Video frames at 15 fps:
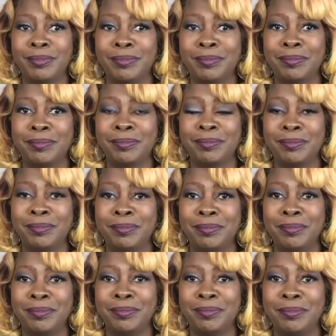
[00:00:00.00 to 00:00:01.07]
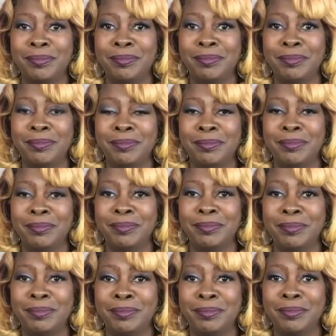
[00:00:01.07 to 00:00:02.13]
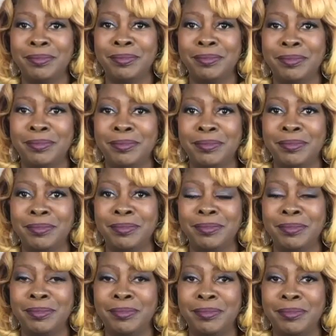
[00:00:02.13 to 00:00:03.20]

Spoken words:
This person isn't speaking.